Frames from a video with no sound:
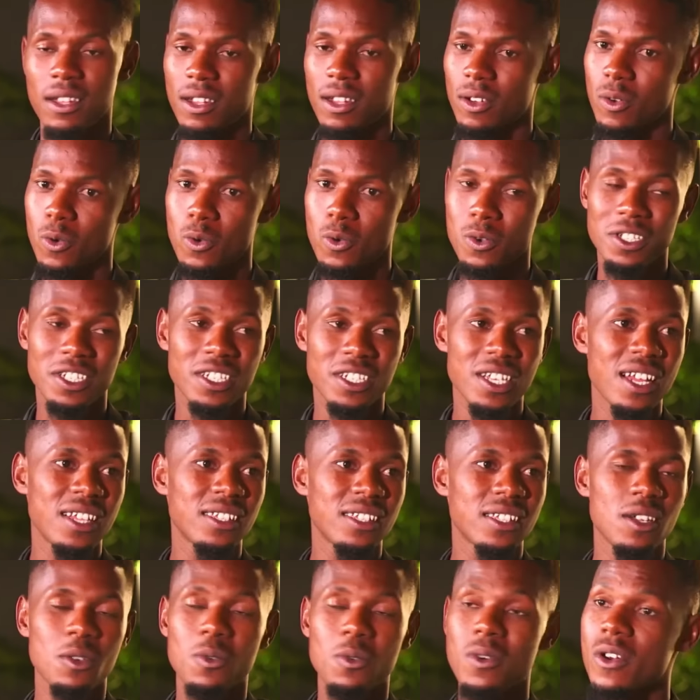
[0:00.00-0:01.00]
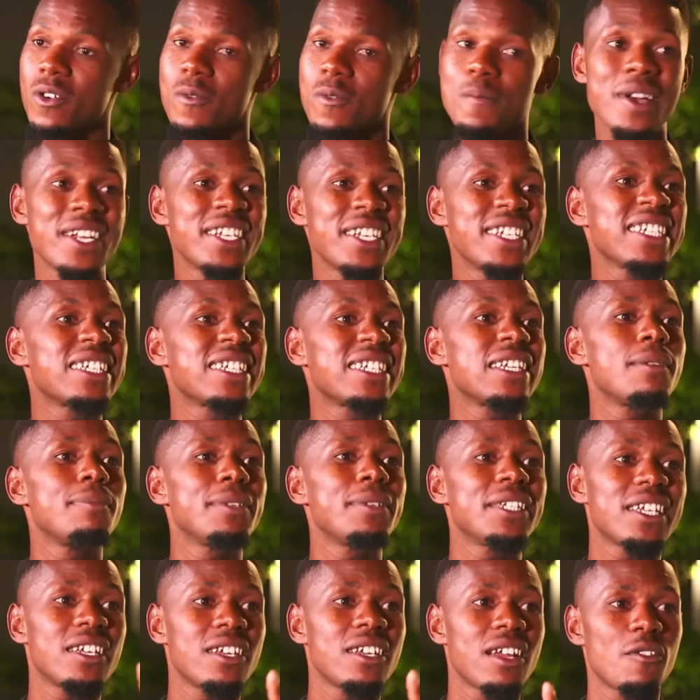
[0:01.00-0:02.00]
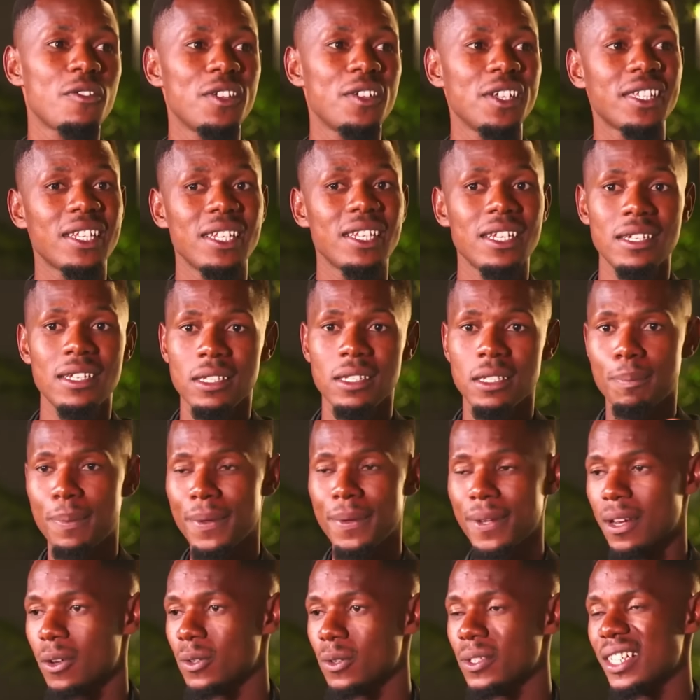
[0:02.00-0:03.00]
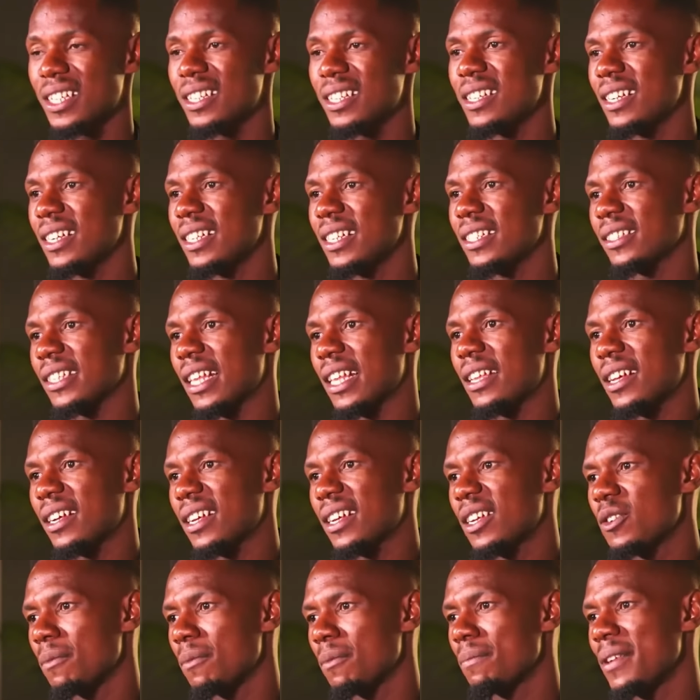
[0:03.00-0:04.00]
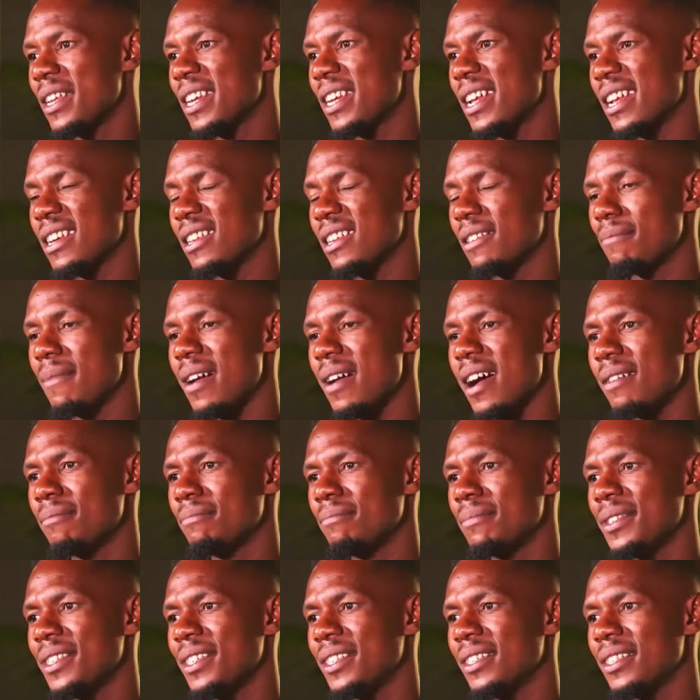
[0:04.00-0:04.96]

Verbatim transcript: Ukishaanza kwa romantic, let me tell you how this lady speak outside the act. Lakini Obina ni bambi.